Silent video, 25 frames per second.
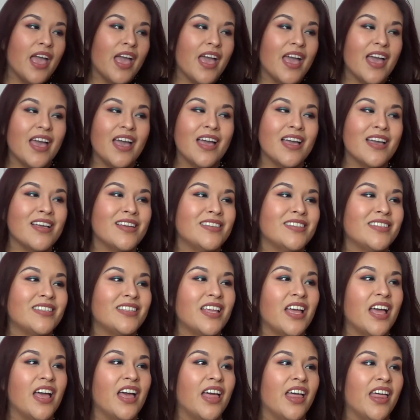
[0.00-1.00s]

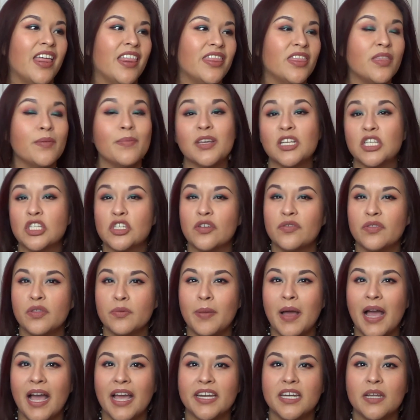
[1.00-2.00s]
and the mixture of the
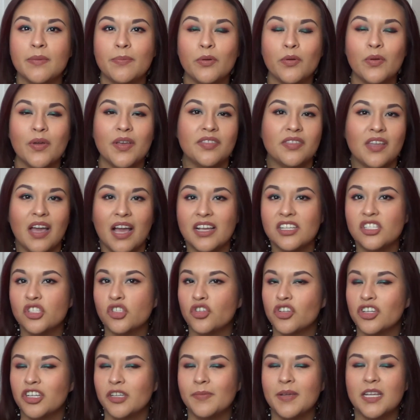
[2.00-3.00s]
pineapple and the
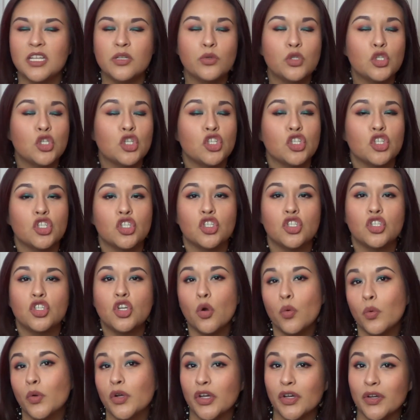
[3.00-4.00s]
ice cream is just
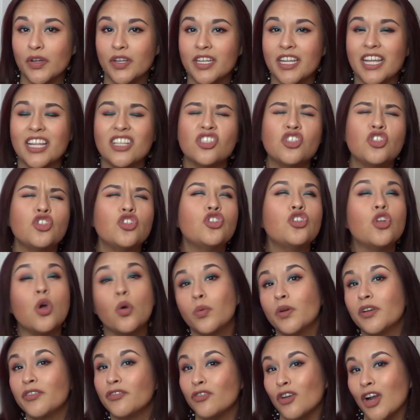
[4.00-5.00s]
so good and
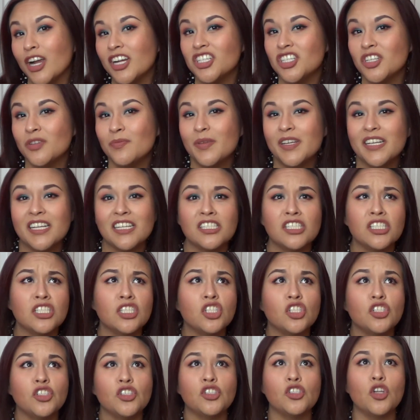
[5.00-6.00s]
so refreshing because
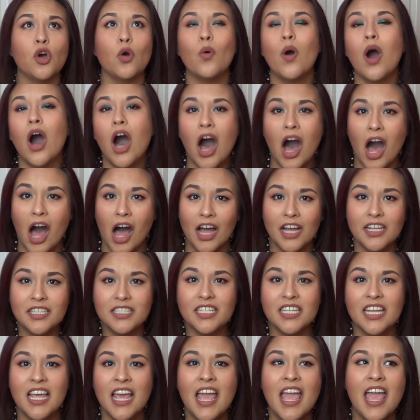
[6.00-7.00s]
it's so
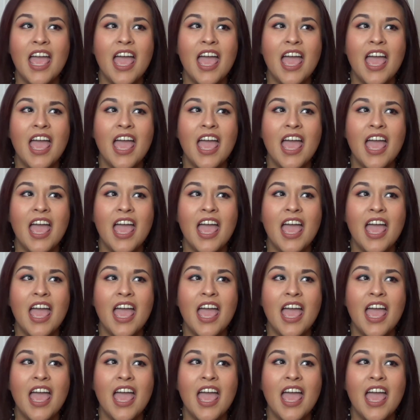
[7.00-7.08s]
hot.